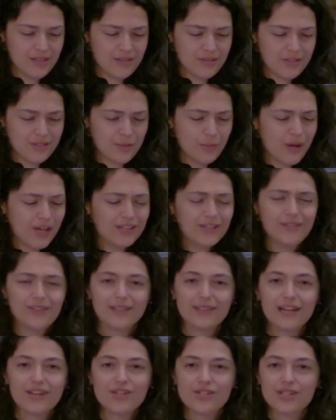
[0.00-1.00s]
So why did the
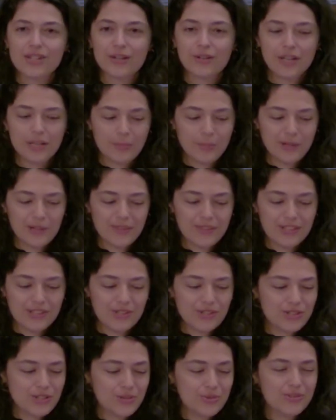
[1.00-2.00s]
lectionary put
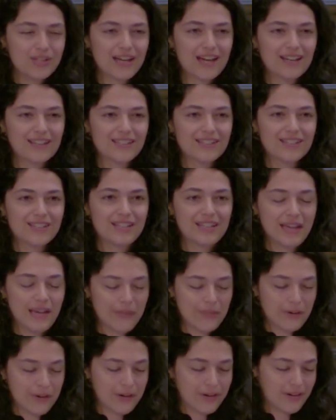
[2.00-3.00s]
these two texts
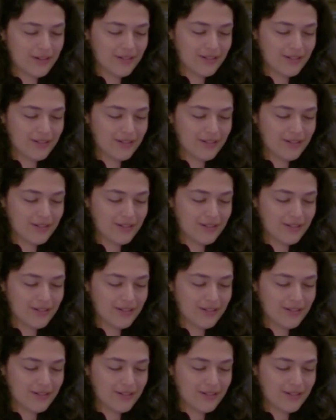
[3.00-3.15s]
together?